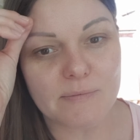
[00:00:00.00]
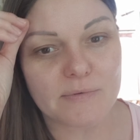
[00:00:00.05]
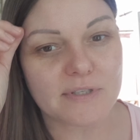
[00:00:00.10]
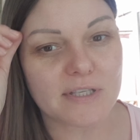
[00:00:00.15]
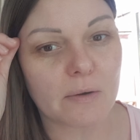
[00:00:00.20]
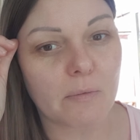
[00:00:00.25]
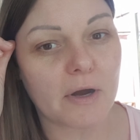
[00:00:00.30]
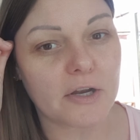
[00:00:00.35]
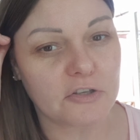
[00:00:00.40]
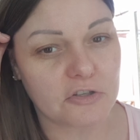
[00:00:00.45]

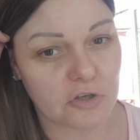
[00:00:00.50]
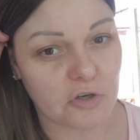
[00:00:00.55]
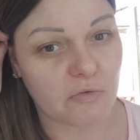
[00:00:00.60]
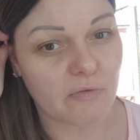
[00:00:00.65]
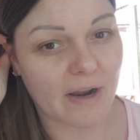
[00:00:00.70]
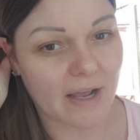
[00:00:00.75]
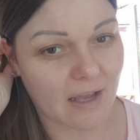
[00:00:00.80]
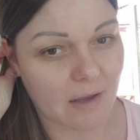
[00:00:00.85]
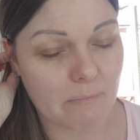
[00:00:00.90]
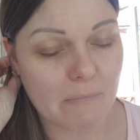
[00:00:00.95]
So I do
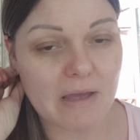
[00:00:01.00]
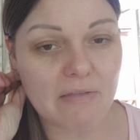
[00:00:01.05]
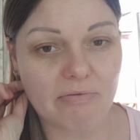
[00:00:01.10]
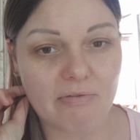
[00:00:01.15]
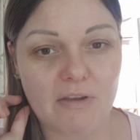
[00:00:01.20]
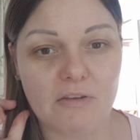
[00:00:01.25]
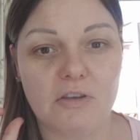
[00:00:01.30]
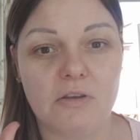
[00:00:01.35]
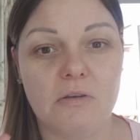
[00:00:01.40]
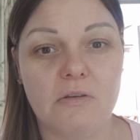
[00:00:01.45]

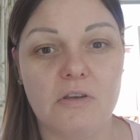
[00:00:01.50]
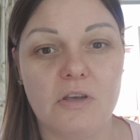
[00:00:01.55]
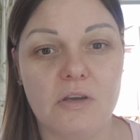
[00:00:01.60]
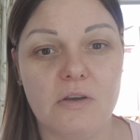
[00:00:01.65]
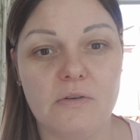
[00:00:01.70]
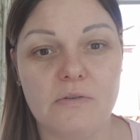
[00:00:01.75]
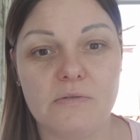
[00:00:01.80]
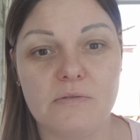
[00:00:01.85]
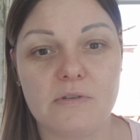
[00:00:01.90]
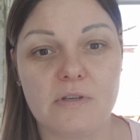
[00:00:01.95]
recommend that you
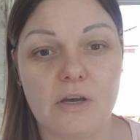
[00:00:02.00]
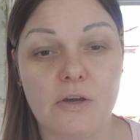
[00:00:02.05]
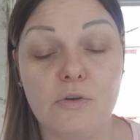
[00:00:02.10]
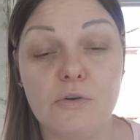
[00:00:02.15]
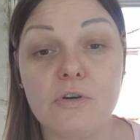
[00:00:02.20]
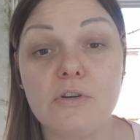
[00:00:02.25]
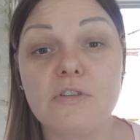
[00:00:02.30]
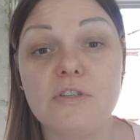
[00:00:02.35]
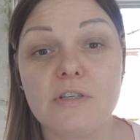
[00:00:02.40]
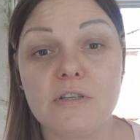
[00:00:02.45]
use a
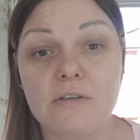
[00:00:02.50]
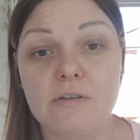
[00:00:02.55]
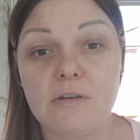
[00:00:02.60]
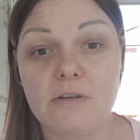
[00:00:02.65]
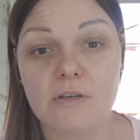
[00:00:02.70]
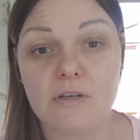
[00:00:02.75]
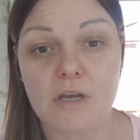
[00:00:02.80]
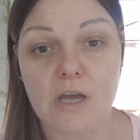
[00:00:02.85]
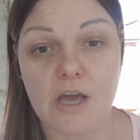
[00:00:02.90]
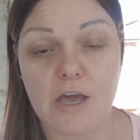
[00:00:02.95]
good
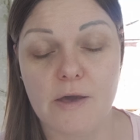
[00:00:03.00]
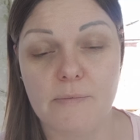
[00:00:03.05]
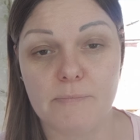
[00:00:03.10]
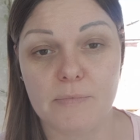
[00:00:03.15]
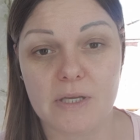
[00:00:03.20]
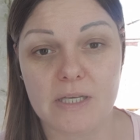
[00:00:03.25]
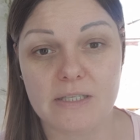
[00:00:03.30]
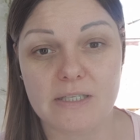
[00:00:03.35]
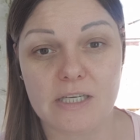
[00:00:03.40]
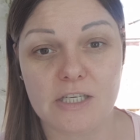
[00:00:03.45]

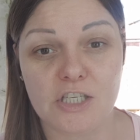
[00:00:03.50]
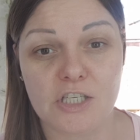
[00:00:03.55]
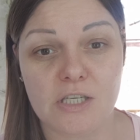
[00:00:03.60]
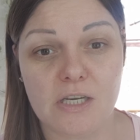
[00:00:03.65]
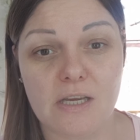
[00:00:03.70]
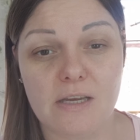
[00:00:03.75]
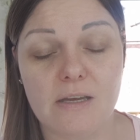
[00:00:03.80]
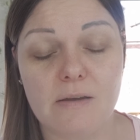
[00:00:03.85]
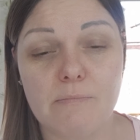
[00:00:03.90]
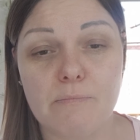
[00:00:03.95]

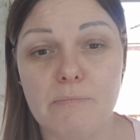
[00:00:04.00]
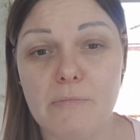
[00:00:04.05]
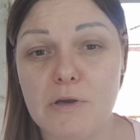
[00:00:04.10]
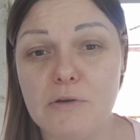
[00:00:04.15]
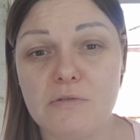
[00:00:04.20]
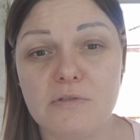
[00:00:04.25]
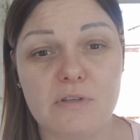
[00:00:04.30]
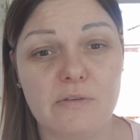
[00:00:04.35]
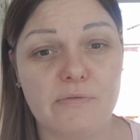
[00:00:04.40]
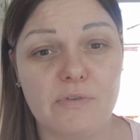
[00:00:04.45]
conditioner.
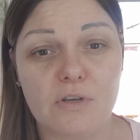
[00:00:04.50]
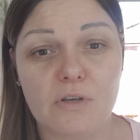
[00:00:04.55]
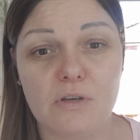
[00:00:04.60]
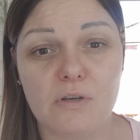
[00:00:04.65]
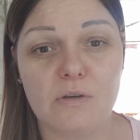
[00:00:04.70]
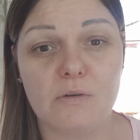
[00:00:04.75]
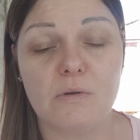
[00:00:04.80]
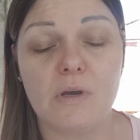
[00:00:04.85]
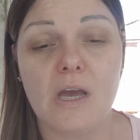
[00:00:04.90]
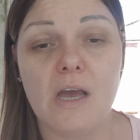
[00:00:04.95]
Most of
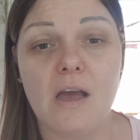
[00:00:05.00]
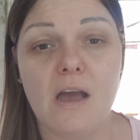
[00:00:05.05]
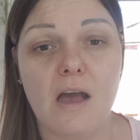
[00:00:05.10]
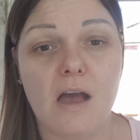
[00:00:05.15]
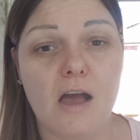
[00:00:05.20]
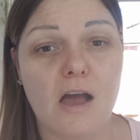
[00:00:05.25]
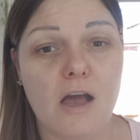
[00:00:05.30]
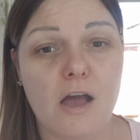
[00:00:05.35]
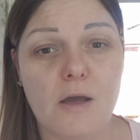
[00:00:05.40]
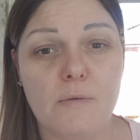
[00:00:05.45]
you
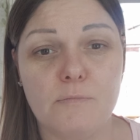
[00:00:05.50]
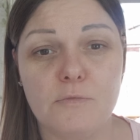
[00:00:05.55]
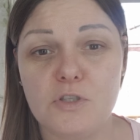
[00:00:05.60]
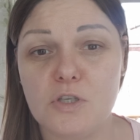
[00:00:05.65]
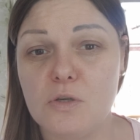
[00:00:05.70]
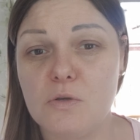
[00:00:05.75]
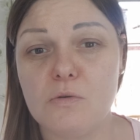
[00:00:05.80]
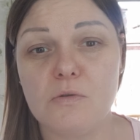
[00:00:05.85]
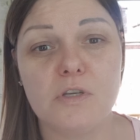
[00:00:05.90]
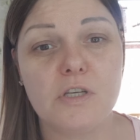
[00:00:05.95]
do
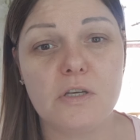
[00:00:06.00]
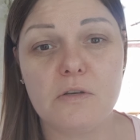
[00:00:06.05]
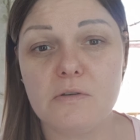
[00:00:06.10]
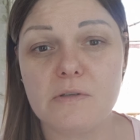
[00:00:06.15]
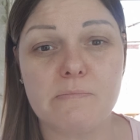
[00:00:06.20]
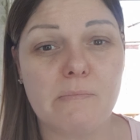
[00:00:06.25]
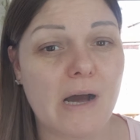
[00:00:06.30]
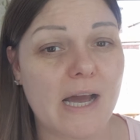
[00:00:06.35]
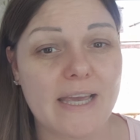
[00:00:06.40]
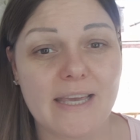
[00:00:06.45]

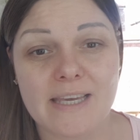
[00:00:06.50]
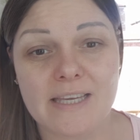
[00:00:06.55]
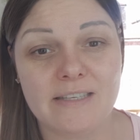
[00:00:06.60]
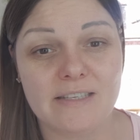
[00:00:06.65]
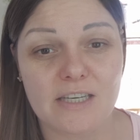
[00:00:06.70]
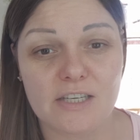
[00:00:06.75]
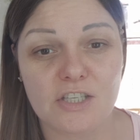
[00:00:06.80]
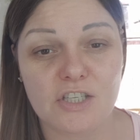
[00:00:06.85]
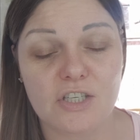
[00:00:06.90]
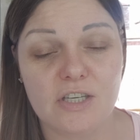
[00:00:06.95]
use my
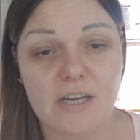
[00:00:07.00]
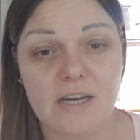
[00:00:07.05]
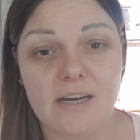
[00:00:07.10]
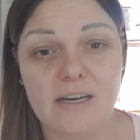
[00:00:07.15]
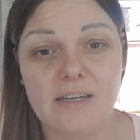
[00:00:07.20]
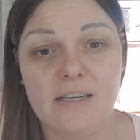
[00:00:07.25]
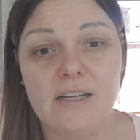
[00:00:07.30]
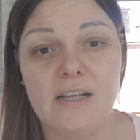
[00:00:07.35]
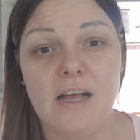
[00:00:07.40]
conditioner,